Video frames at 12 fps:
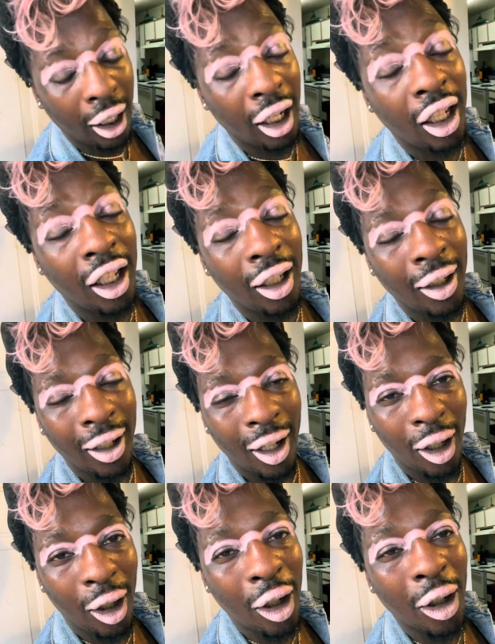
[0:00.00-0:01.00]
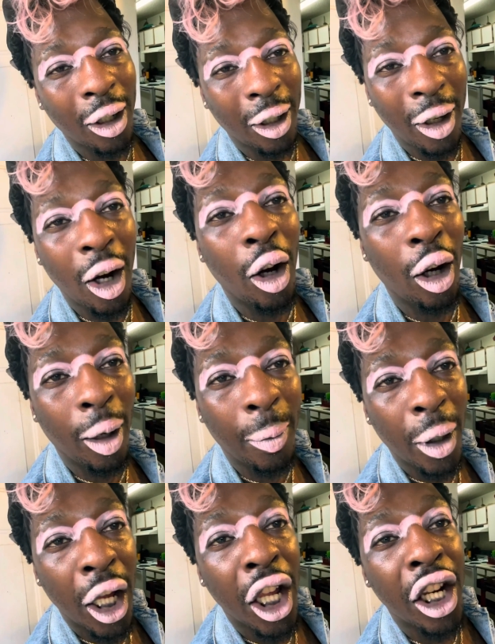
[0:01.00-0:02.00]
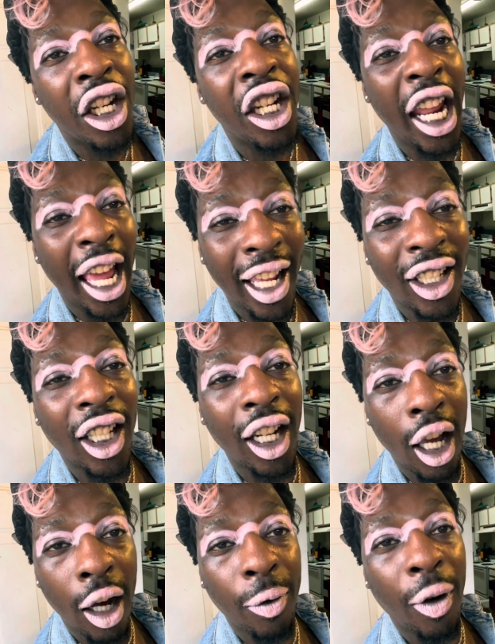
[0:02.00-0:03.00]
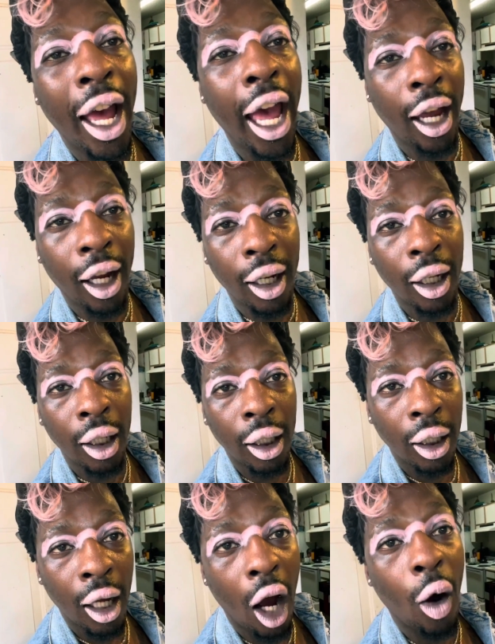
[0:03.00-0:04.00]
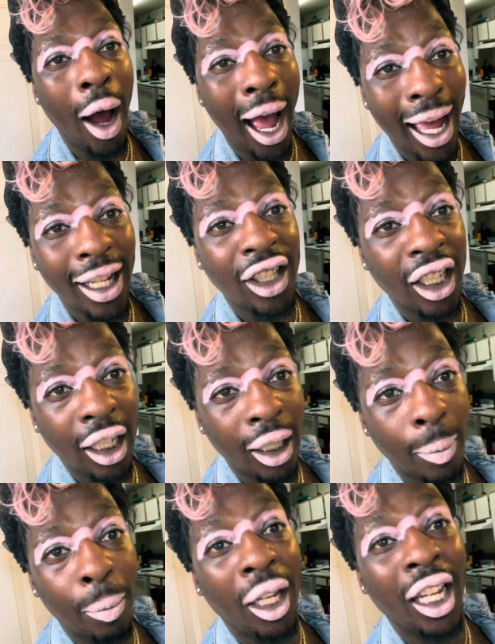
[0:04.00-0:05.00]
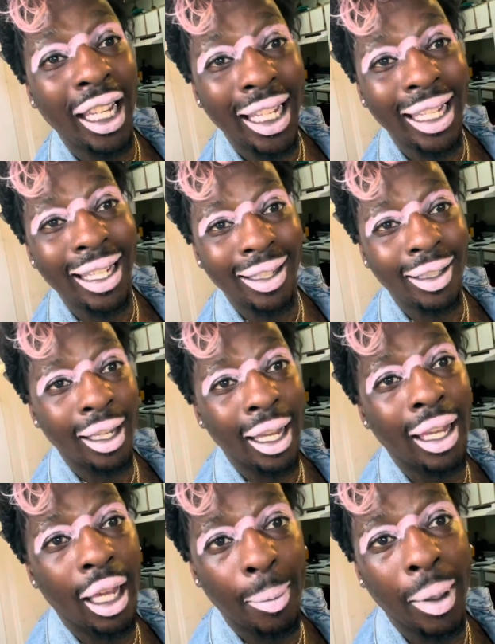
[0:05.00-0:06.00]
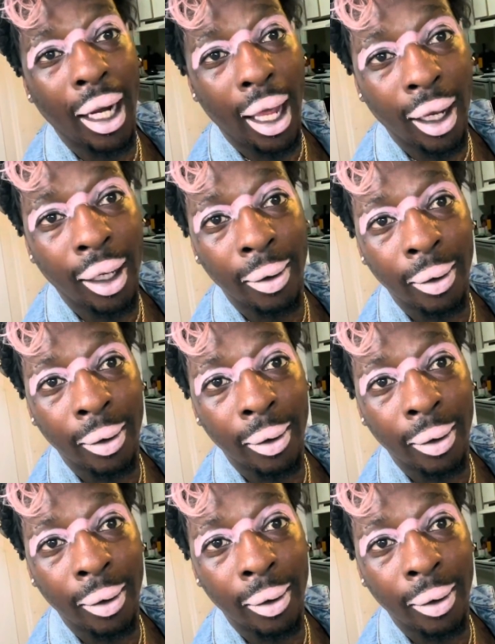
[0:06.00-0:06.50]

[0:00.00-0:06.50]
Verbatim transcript: You still? Look up Next Level Hay on IG, please, and get me the hay.